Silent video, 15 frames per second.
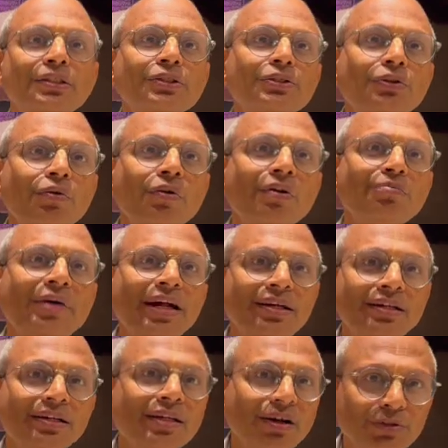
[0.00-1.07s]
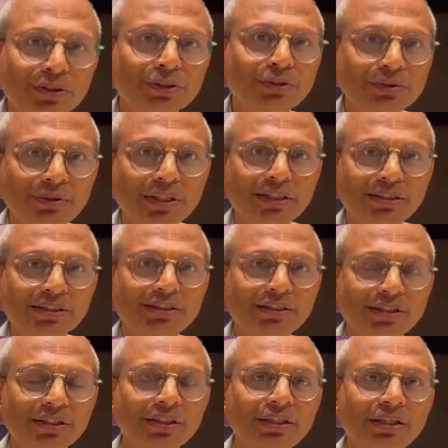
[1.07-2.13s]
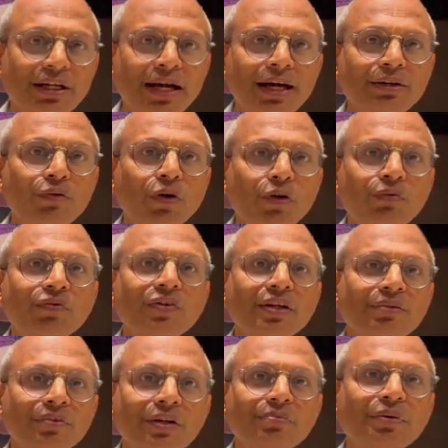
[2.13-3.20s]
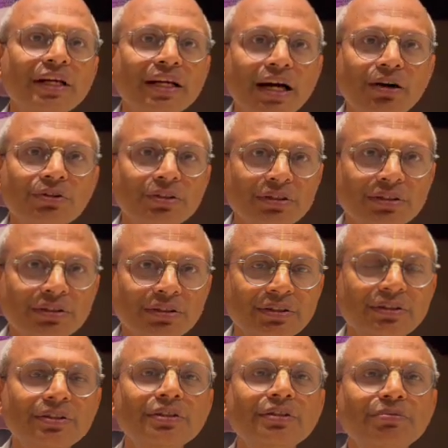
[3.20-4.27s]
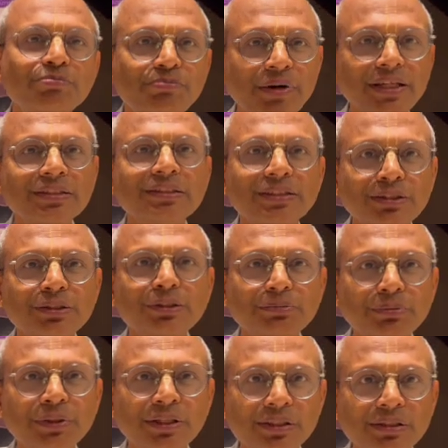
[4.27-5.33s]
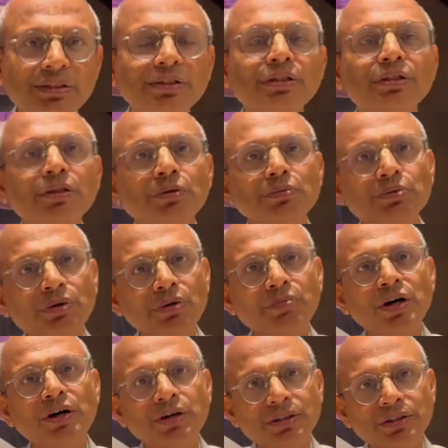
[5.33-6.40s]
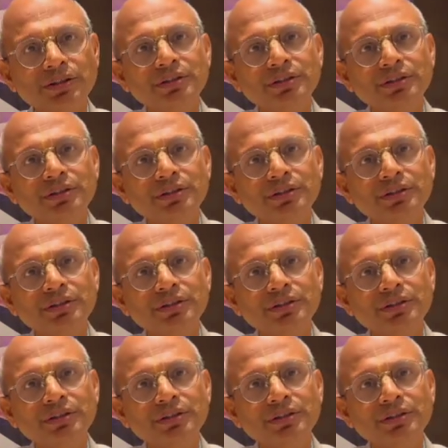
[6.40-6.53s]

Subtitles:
So we'll mentor our students and hopefully we'll bring out best entrepreneur from our